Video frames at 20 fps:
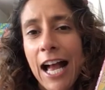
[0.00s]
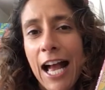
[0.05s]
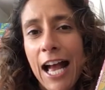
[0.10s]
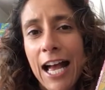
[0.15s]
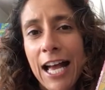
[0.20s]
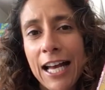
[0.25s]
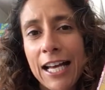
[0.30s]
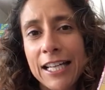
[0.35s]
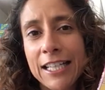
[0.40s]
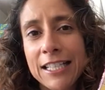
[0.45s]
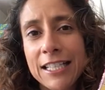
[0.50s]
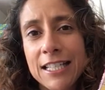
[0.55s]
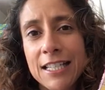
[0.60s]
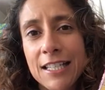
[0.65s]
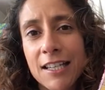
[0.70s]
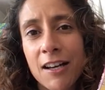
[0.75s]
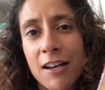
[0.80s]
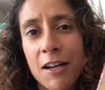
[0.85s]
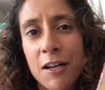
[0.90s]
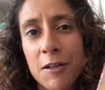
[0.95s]
And
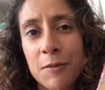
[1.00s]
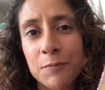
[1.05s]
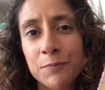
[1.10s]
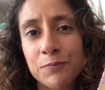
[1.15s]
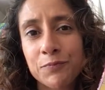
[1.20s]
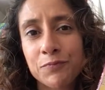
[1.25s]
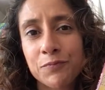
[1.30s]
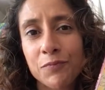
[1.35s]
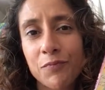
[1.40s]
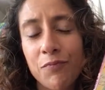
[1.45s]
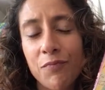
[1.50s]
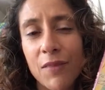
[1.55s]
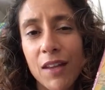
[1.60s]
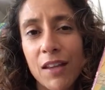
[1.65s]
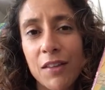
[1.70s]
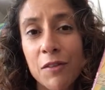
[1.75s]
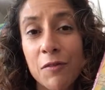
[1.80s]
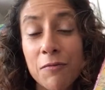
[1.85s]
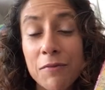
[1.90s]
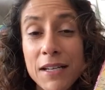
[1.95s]

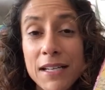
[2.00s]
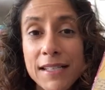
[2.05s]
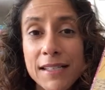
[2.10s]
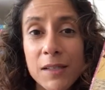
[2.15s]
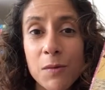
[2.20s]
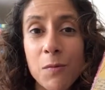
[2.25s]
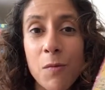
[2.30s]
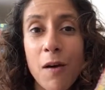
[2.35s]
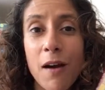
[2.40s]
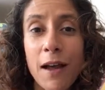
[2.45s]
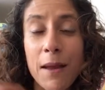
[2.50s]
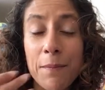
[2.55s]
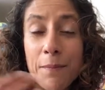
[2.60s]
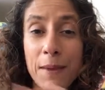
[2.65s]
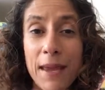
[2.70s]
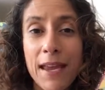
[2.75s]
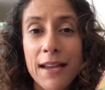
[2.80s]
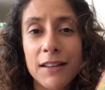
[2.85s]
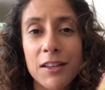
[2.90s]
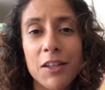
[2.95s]
the reason why I
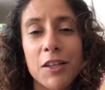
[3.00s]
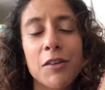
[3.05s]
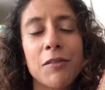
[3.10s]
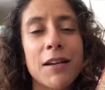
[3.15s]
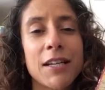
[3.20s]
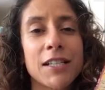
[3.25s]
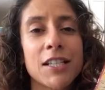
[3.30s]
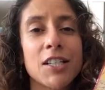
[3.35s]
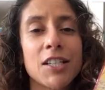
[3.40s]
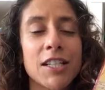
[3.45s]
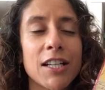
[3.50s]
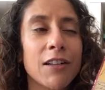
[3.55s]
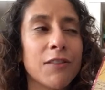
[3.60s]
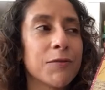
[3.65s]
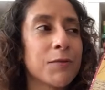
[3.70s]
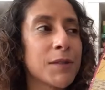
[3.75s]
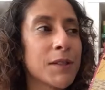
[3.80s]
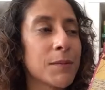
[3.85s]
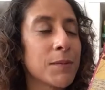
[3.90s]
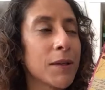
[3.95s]
picked The Curated
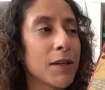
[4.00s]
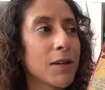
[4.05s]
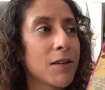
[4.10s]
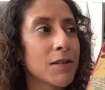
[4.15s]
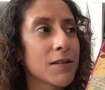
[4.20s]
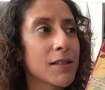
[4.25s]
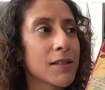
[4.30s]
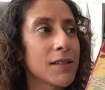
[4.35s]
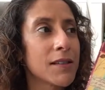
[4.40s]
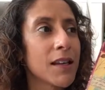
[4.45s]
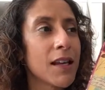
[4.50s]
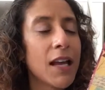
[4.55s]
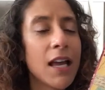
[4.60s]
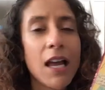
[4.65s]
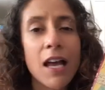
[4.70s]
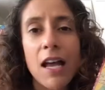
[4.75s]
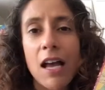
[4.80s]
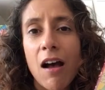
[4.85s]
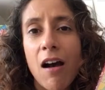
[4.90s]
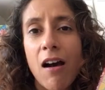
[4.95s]
Shelf was because
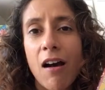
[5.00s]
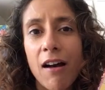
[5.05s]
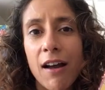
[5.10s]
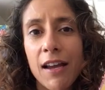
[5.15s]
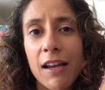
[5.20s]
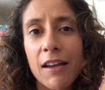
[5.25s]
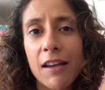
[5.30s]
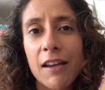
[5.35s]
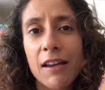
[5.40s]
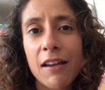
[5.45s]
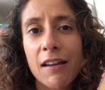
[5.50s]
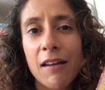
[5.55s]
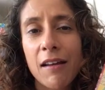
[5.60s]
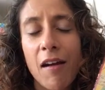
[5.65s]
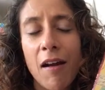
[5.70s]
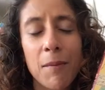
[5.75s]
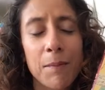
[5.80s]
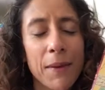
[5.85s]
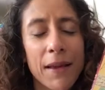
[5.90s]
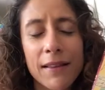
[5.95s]

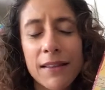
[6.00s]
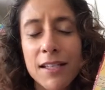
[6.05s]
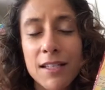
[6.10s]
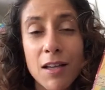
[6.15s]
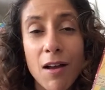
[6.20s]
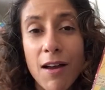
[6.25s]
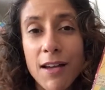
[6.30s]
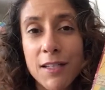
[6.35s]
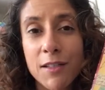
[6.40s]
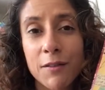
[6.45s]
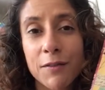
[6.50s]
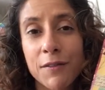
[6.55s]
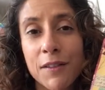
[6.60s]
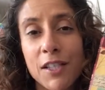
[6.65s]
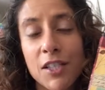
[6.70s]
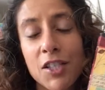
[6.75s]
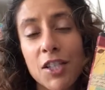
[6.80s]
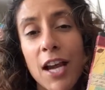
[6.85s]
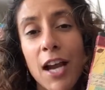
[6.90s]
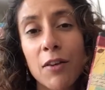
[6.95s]
I picked the title for
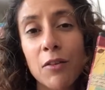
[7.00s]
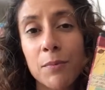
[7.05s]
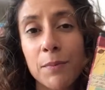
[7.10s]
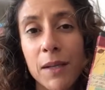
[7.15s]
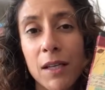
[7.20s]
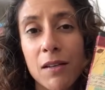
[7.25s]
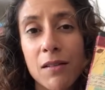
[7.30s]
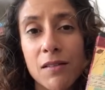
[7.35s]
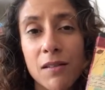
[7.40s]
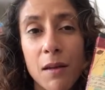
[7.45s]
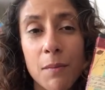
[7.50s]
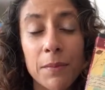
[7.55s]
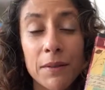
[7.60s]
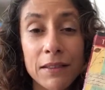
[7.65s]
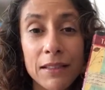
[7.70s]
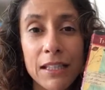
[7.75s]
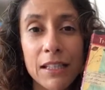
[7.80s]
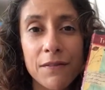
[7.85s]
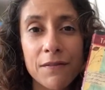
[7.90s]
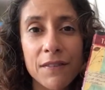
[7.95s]
this channel because I
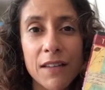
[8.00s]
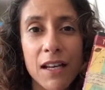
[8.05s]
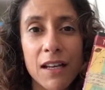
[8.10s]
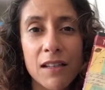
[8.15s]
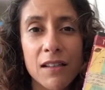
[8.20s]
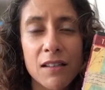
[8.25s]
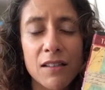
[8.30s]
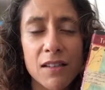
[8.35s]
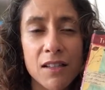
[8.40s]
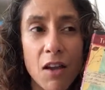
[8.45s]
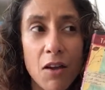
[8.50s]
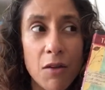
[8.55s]
believe that so